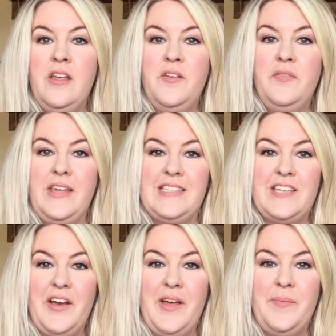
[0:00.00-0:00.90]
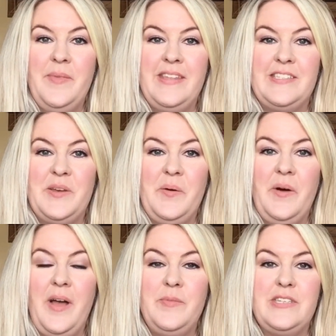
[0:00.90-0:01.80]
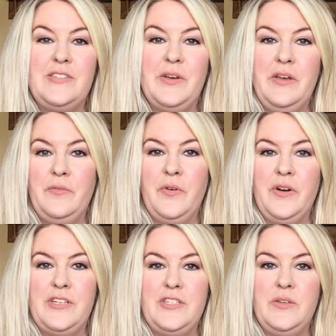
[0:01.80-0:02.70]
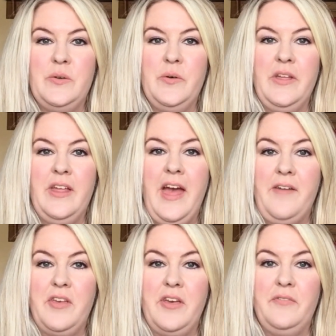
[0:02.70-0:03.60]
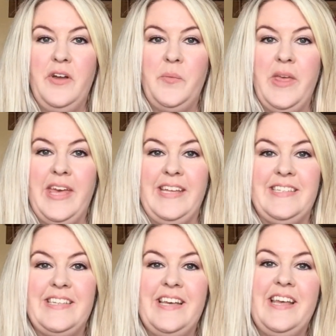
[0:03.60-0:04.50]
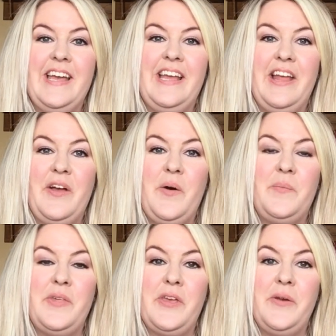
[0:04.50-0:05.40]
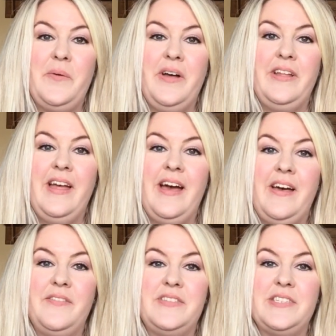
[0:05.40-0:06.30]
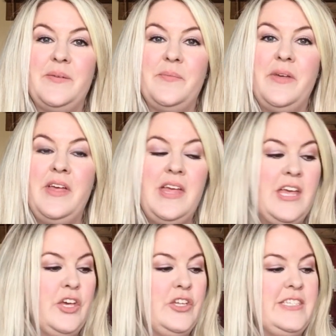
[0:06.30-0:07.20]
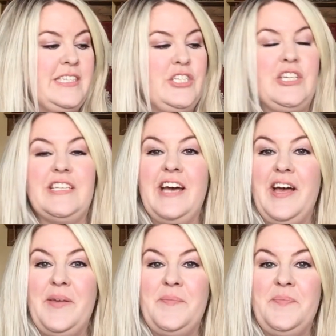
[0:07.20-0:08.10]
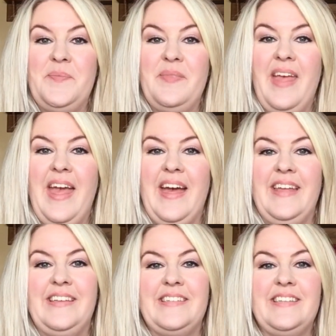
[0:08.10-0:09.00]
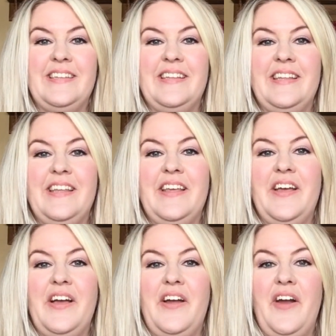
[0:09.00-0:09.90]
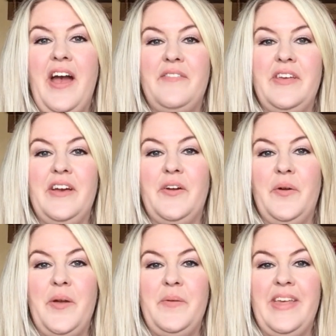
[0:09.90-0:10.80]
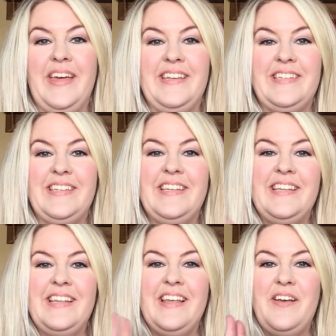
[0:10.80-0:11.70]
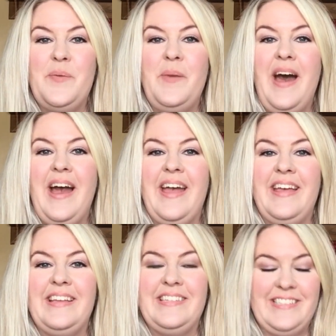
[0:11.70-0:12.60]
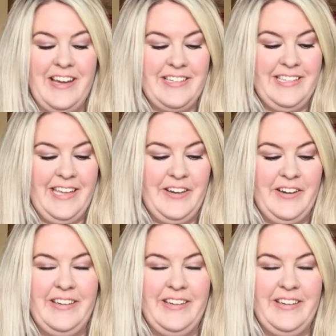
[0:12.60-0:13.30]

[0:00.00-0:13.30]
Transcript: FaceTime. So I'm just looking forward to having a fun weekend, and I hope that you all have some good stitching time and are having a great weekend. Bye. Talk to you later.